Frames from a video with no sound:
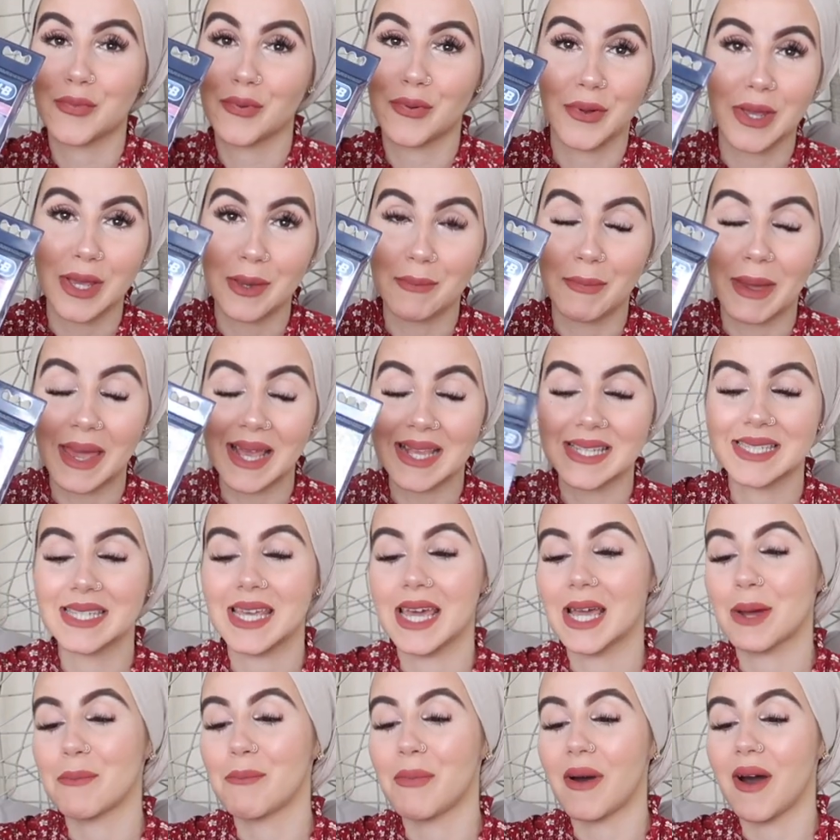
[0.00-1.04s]
pretty
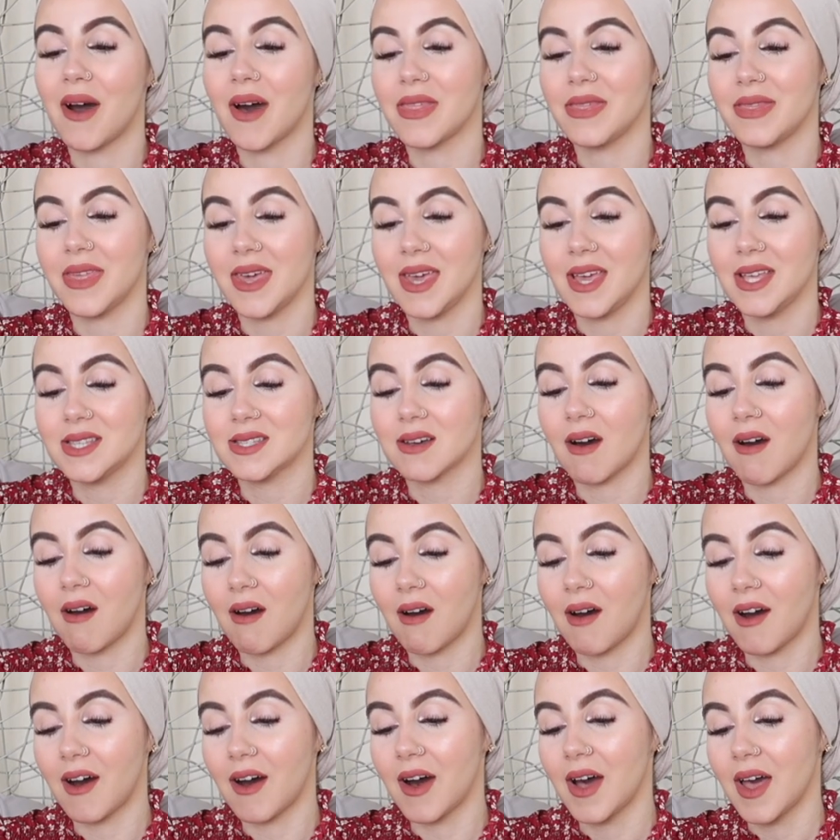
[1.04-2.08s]
basic but these
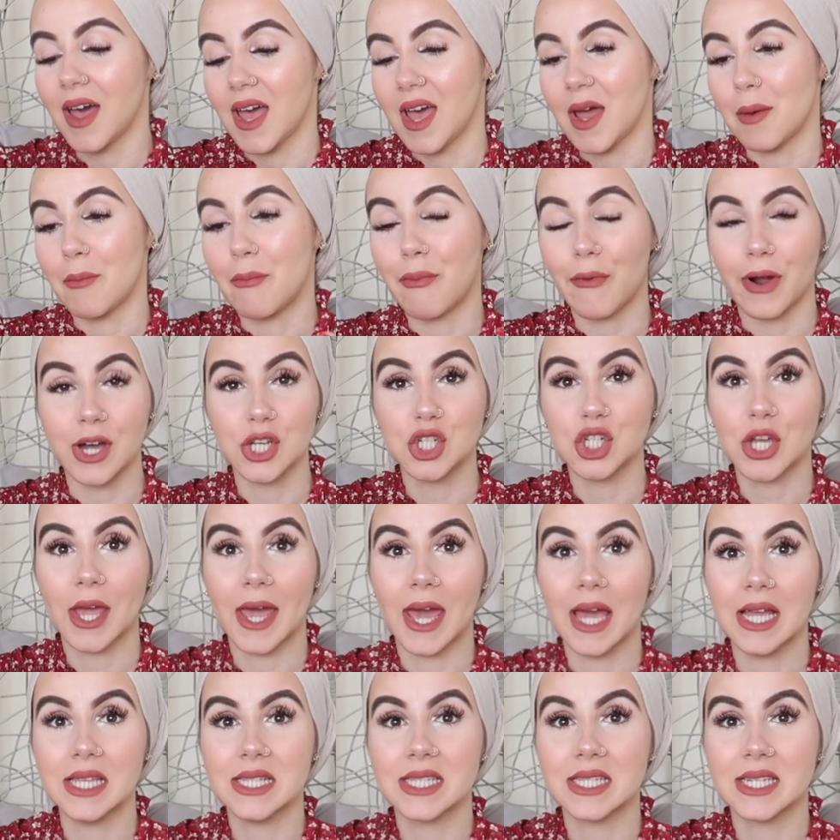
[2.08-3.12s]
are brush
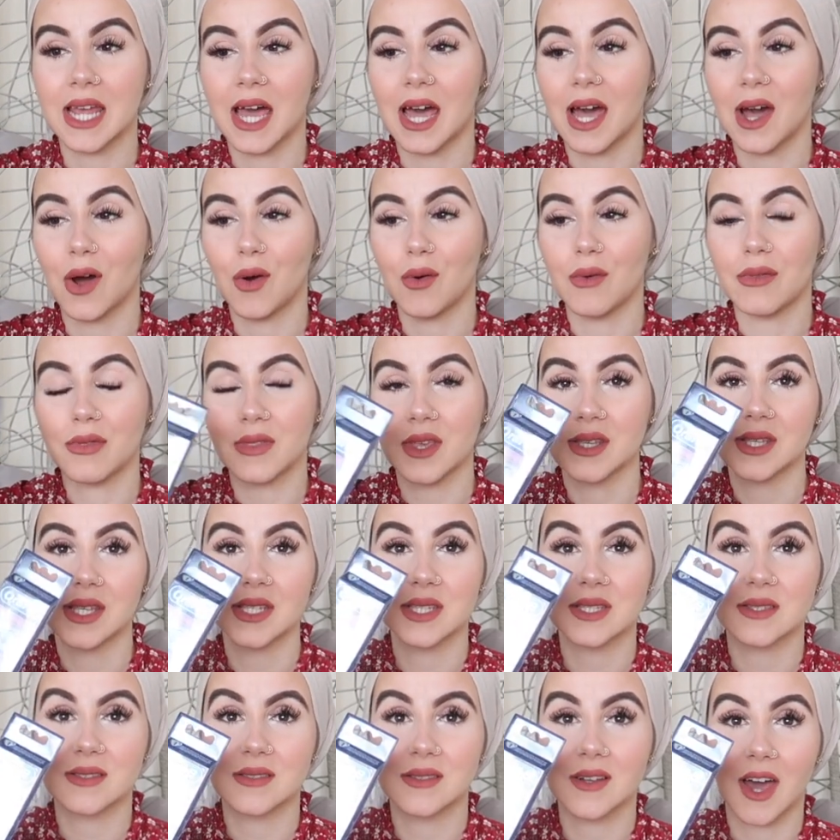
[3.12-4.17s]
heads now this
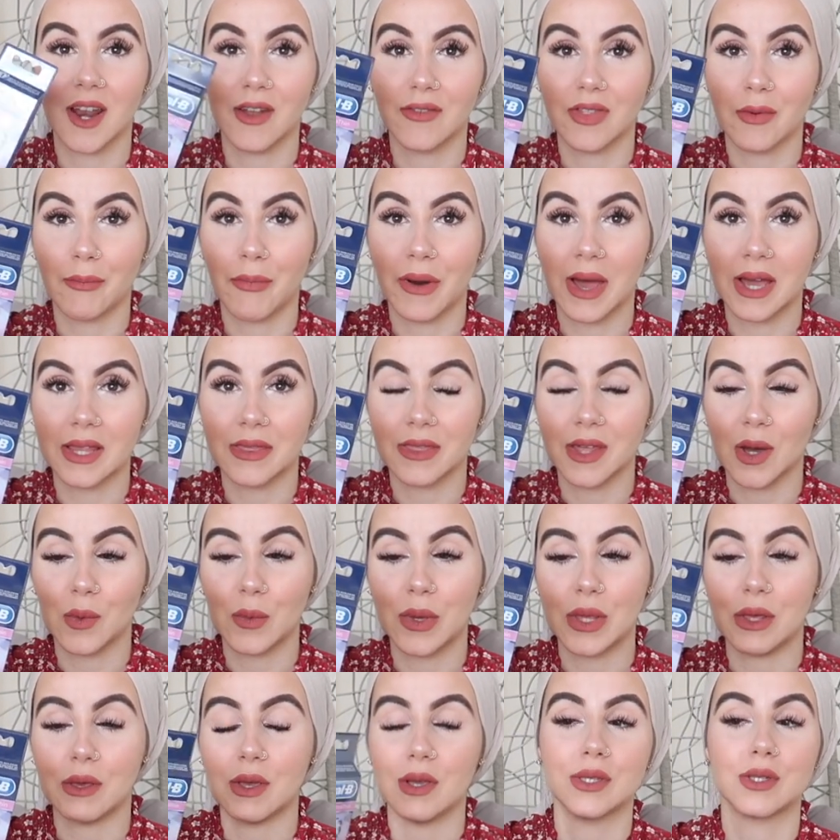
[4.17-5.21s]
is kind of the brand that we
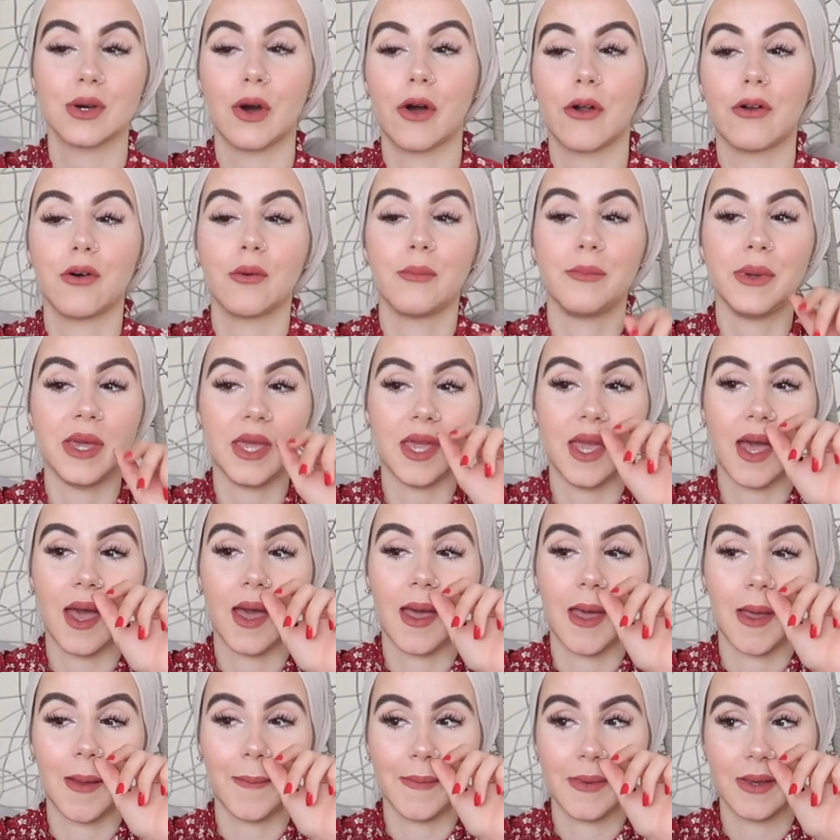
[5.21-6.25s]
use the Oral-B
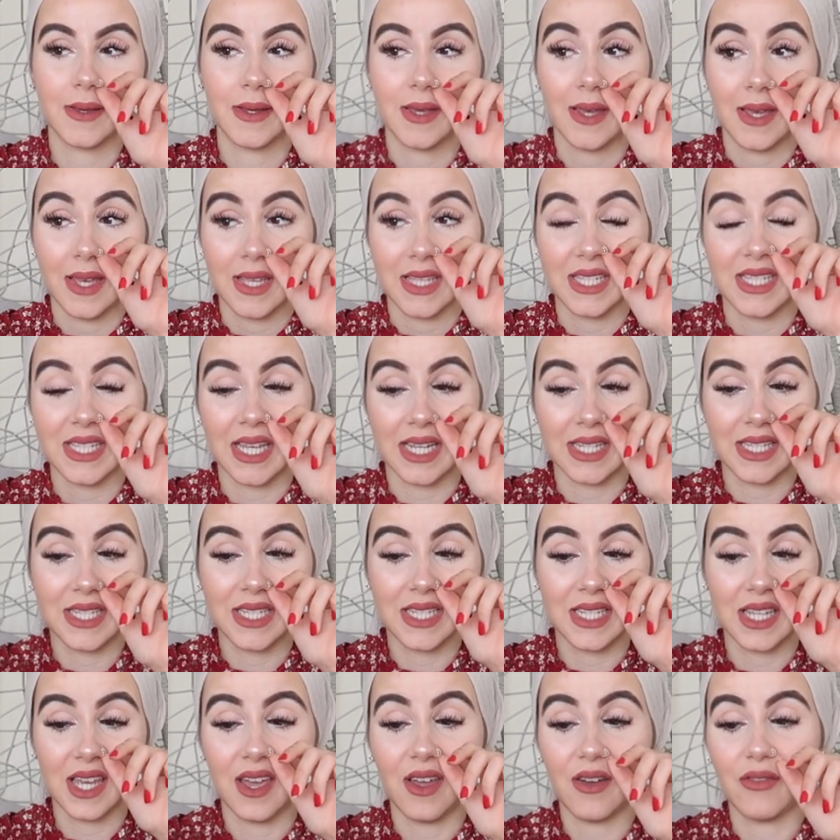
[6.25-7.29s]
um,
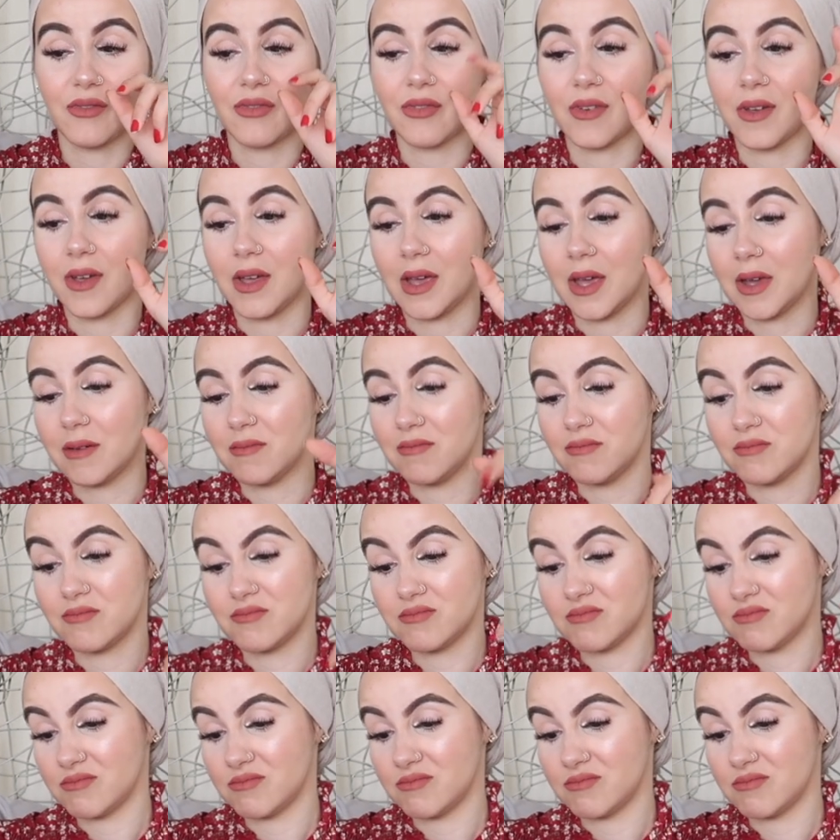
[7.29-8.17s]
sensitive um,